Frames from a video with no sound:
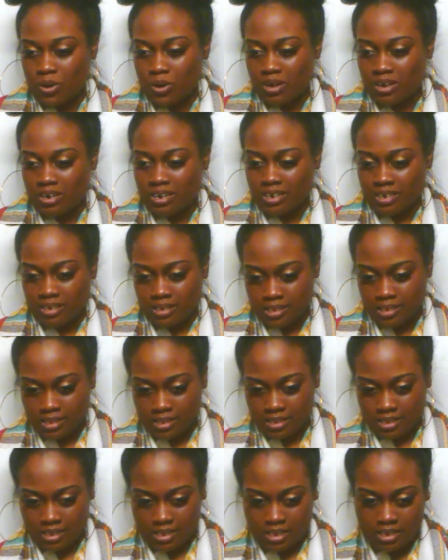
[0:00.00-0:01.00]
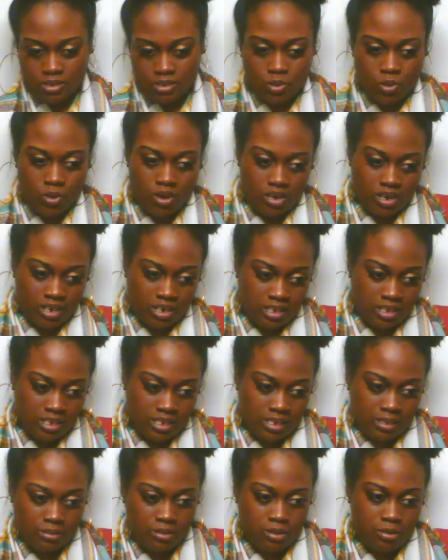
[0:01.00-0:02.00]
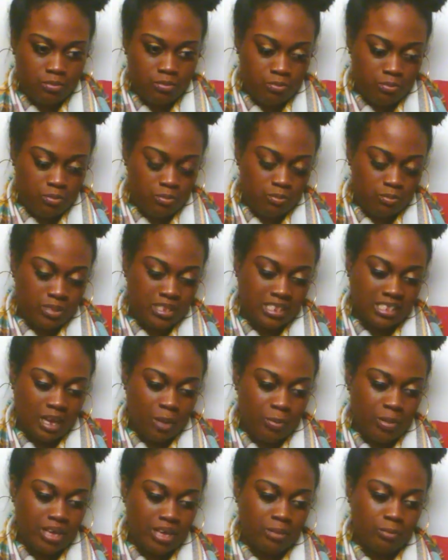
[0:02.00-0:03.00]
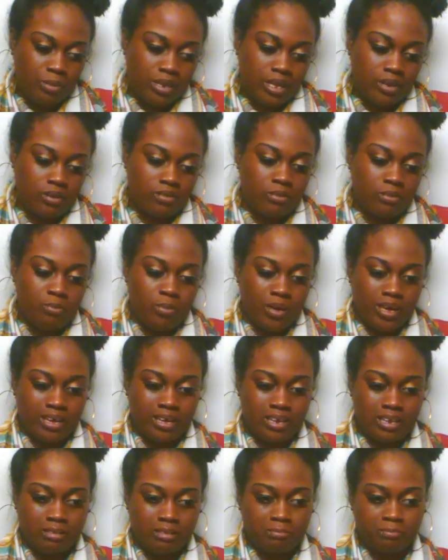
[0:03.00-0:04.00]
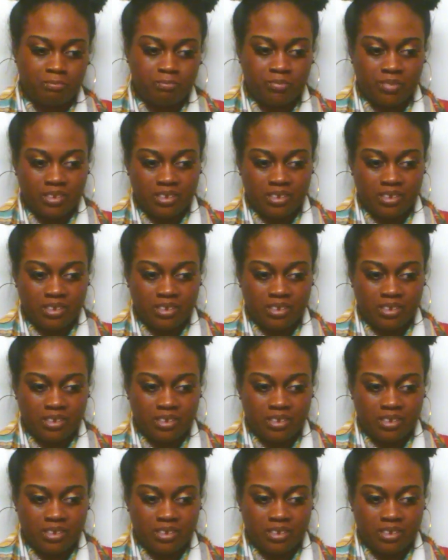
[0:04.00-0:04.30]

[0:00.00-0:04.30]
on his stomach playing on the bed, and